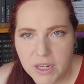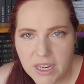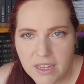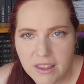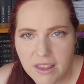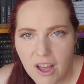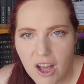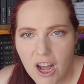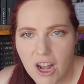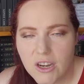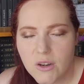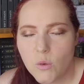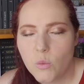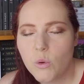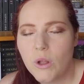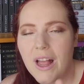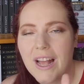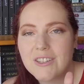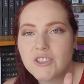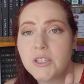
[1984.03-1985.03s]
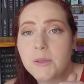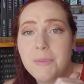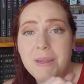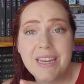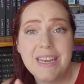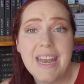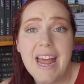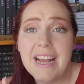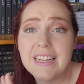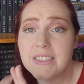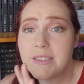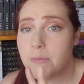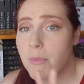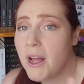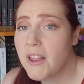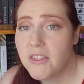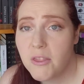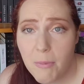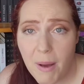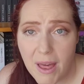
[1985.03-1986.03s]
readathon will actually be next
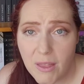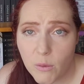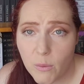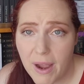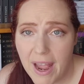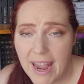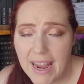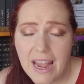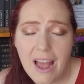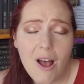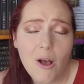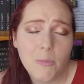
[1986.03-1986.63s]
month, by the way.